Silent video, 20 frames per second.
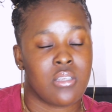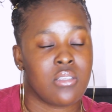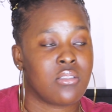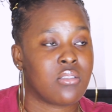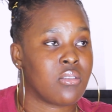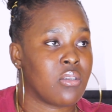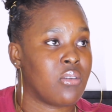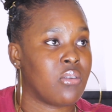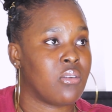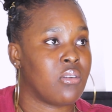
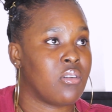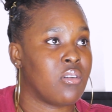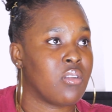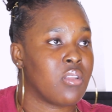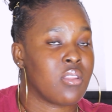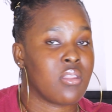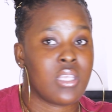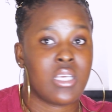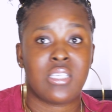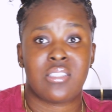so
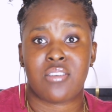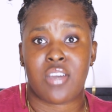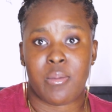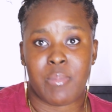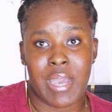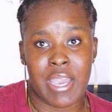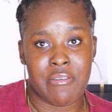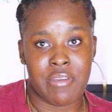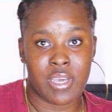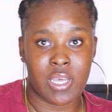these are
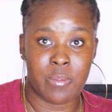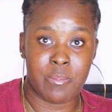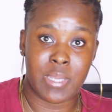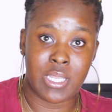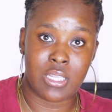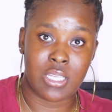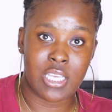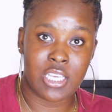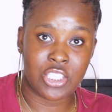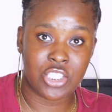my
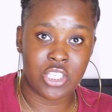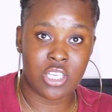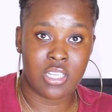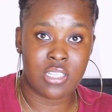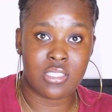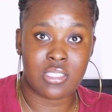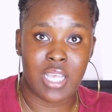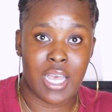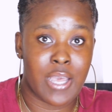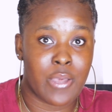
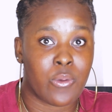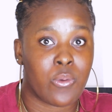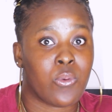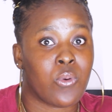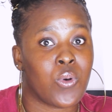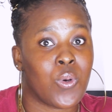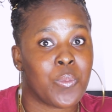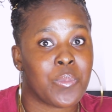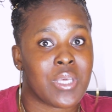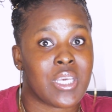recommendations. I
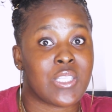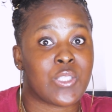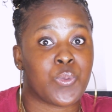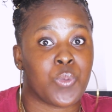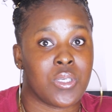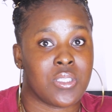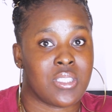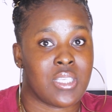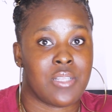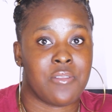hope it was